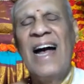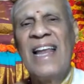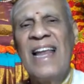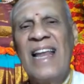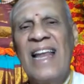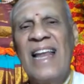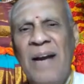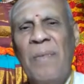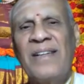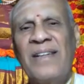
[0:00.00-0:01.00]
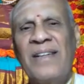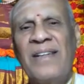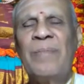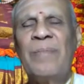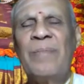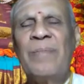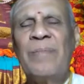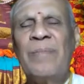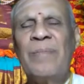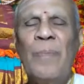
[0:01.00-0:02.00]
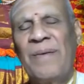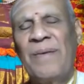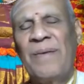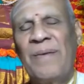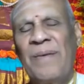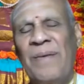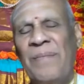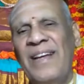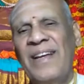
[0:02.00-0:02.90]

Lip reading: as the landmarks cast by the Upasaka?